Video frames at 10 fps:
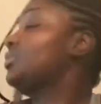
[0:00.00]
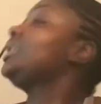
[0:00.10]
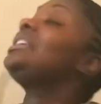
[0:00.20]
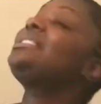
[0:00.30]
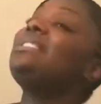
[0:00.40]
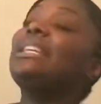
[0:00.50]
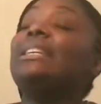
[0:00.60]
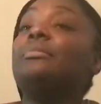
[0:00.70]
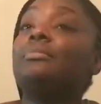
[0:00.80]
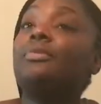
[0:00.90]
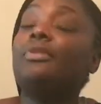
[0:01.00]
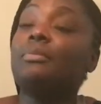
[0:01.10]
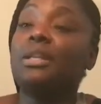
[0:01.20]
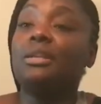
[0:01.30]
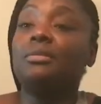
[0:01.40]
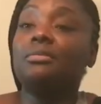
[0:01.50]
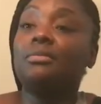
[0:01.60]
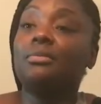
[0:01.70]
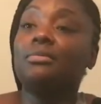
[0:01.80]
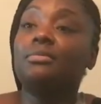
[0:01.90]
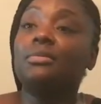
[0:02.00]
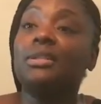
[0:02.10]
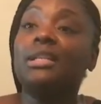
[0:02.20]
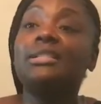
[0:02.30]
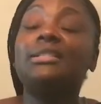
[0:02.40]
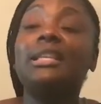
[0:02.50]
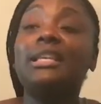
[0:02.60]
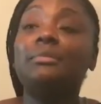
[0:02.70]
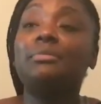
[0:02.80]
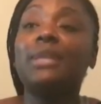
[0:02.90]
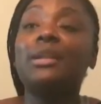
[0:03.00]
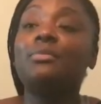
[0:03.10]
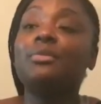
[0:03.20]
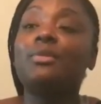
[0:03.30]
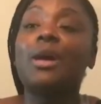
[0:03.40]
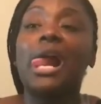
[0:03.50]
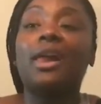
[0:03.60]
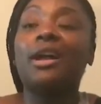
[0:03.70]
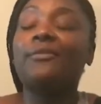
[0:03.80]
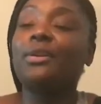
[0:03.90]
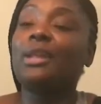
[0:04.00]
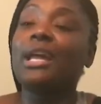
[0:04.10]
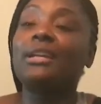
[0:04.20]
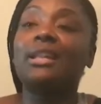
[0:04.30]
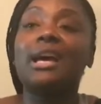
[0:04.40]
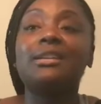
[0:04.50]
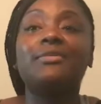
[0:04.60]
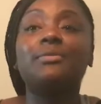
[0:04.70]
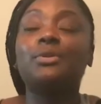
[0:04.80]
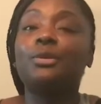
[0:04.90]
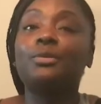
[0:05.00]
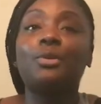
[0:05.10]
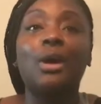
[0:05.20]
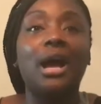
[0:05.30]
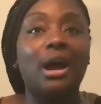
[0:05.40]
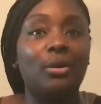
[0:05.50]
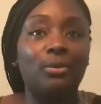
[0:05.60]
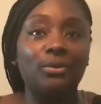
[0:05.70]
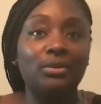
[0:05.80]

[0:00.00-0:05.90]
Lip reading: It's deep for me. It's deep. They don't know. I feel like a lot of them don't know how.